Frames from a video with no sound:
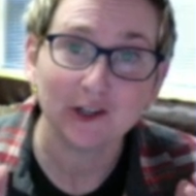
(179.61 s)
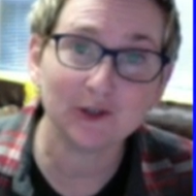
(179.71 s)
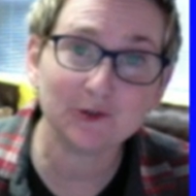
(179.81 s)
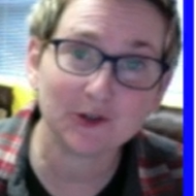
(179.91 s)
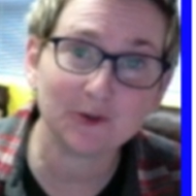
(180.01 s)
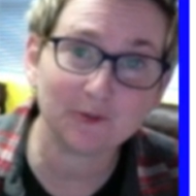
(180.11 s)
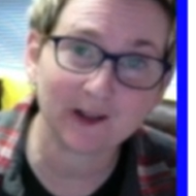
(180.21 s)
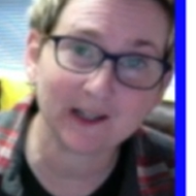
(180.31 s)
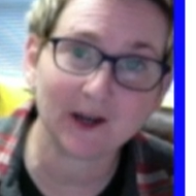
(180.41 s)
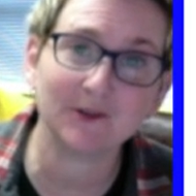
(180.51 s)
YouTube
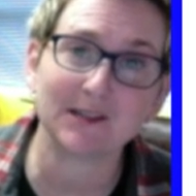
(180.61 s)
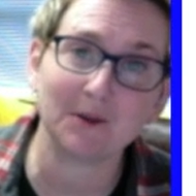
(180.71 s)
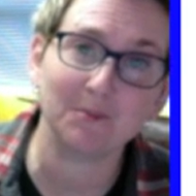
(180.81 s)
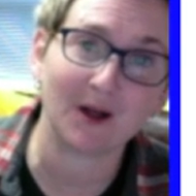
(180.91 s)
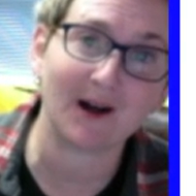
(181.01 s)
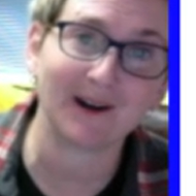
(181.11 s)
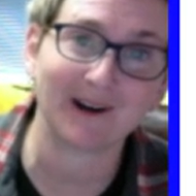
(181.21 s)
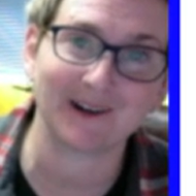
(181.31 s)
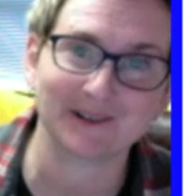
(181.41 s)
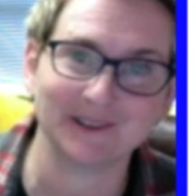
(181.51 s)
videos and blog
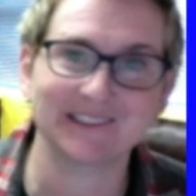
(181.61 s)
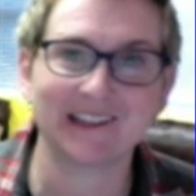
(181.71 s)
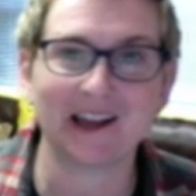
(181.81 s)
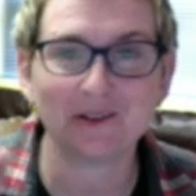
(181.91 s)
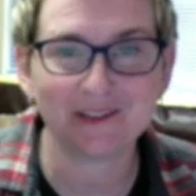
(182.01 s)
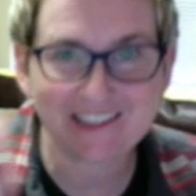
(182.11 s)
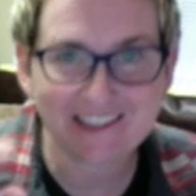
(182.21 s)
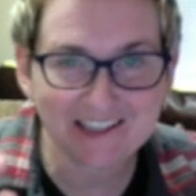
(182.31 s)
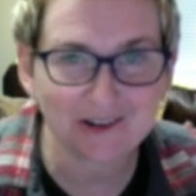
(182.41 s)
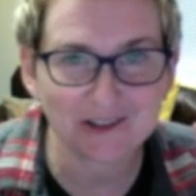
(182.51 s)
articles, not only
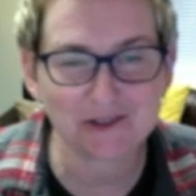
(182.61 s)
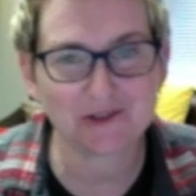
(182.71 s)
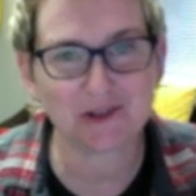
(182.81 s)
here on